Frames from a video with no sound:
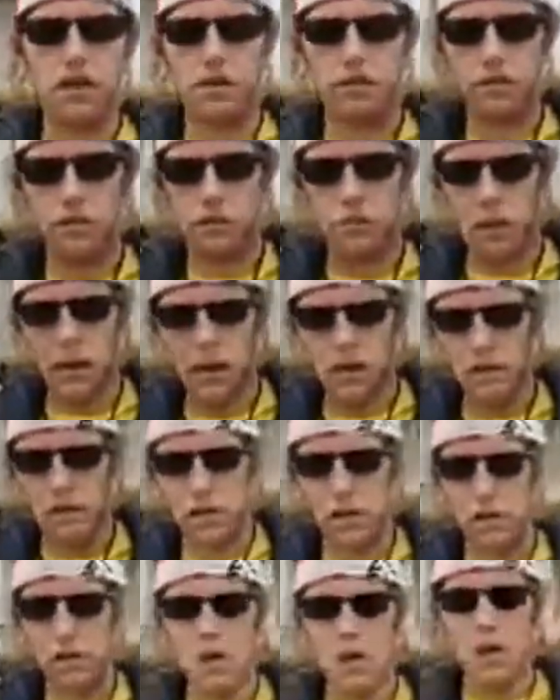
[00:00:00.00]

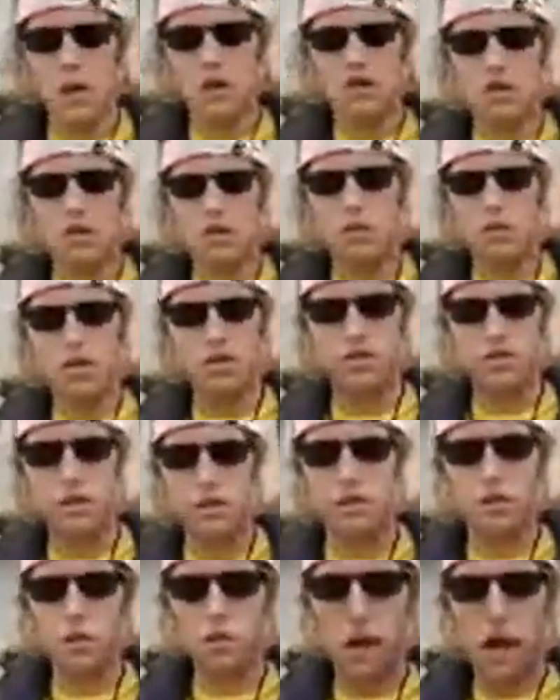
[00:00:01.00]
superior to the
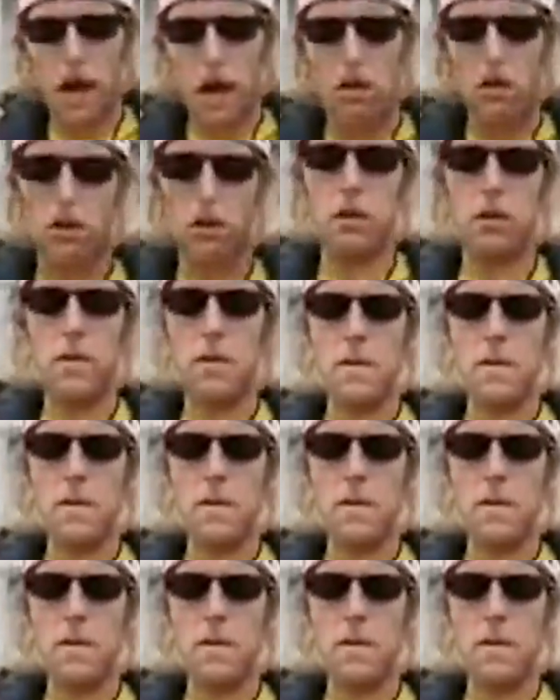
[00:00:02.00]
civil power.